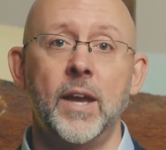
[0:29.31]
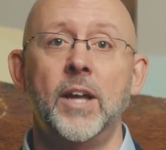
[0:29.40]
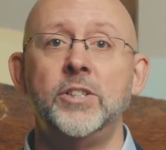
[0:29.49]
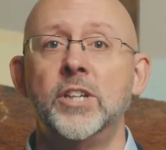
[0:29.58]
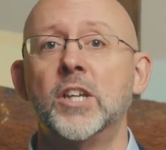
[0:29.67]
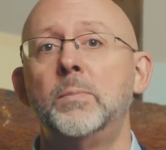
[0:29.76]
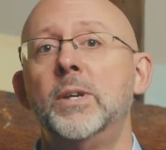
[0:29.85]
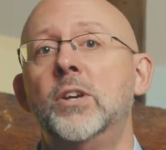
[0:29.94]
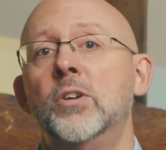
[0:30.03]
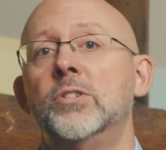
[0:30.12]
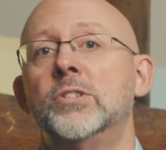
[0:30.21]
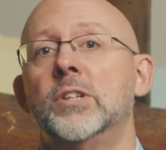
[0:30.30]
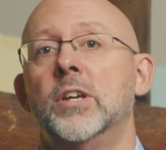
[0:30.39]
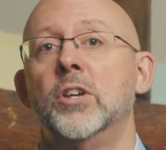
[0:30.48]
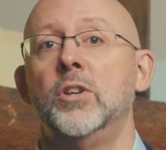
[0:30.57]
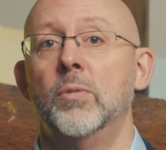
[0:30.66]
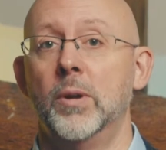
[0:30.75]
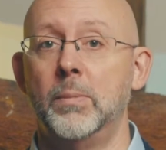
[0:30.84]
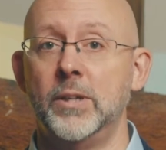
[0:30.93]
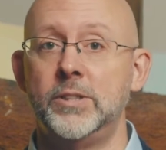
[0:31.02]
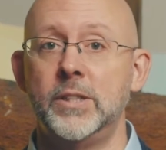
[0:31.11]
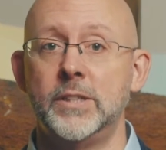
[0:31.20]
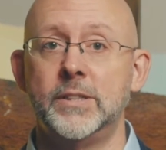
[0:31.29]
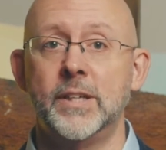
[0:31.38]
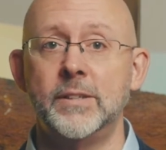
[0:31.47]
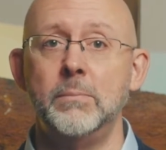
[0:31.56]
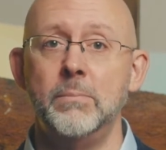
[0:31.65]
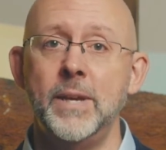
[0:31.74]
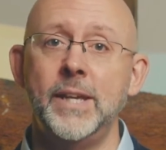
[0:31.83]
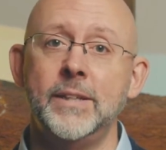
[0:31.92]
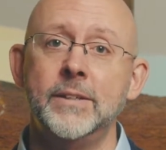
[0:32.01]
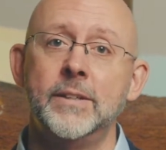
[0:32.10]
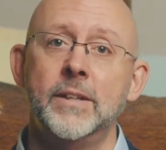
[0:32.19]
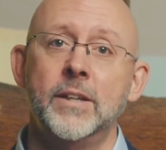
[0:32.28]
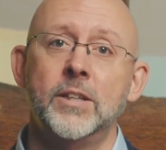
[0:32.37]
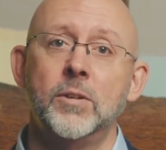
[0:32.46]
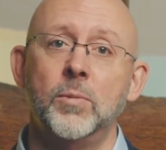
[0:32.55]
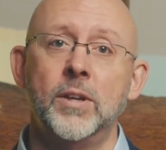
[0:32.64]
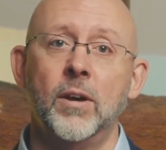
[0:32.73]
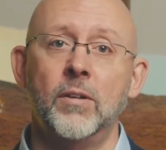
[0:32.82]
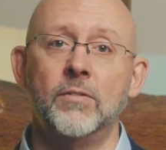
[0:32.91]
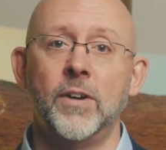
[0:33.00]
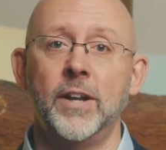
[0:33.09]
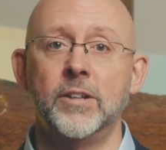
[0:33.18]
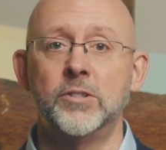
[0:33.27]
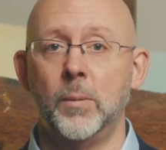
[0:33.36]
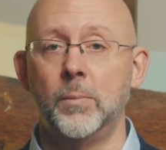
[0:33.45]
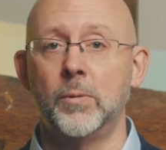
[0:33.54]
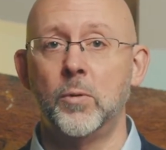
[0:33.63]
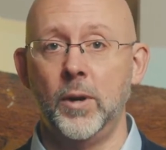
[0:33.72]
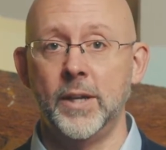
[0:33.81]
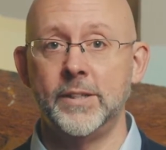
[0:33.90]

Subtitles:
And just because you're on a budget doesn't mean that we can't find a top quality